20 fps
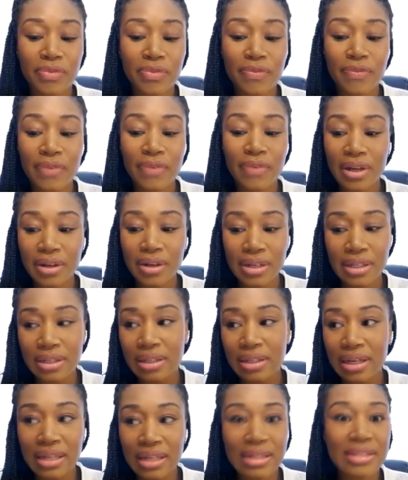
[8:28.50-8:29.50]
very
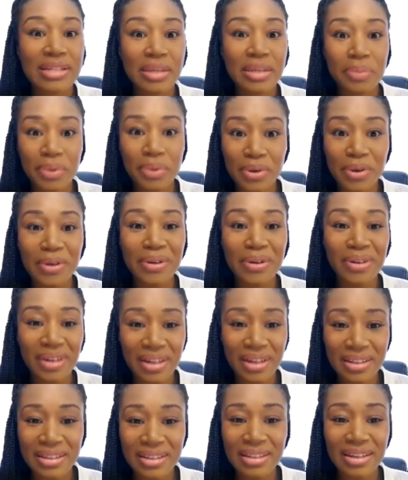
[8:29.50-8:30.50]
kind of typical
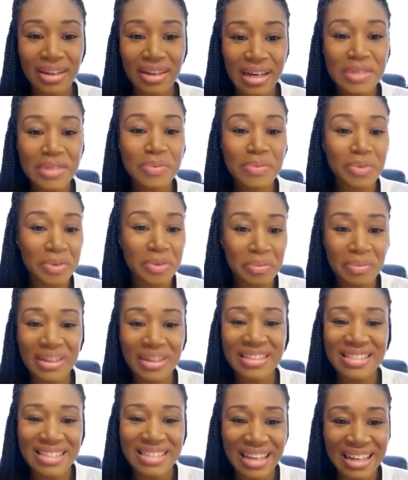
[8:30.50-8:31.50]
on the hospital
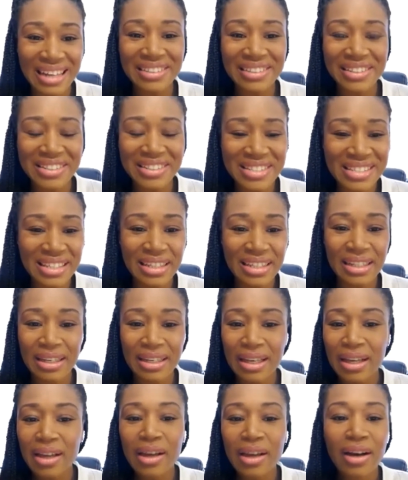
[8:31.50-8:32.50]
bedside nursing
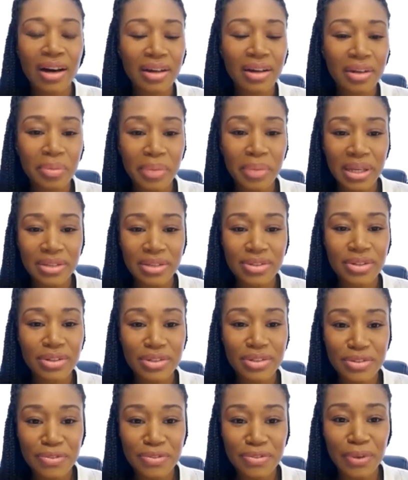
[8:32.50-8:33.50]
on a med surg
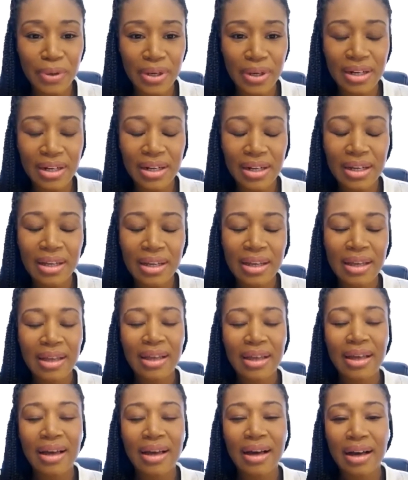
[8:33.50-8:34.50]
floor.
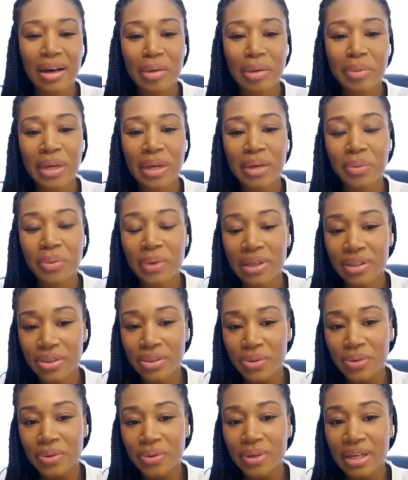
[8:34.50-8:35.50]
I went
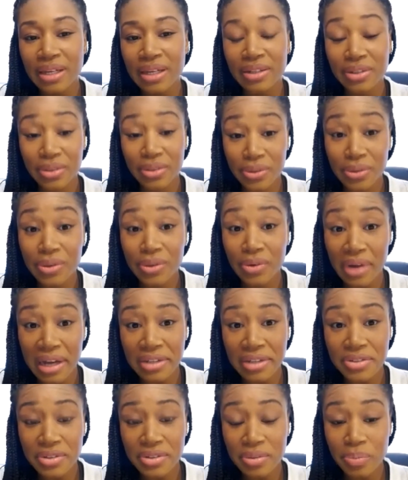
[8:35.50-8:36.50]
through a new
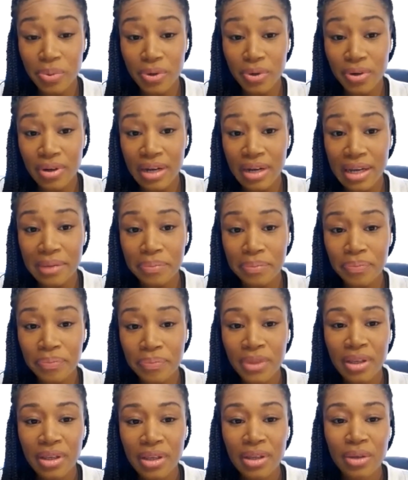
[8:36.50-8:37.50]
graduate program,
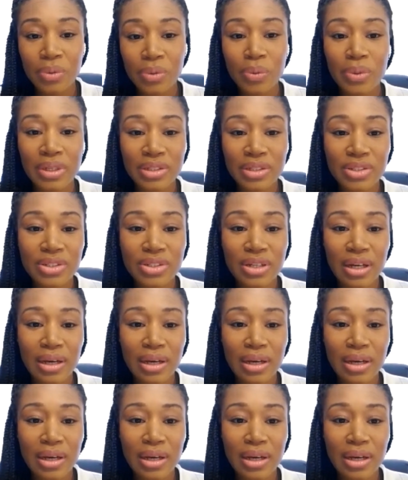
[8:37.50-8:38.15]
which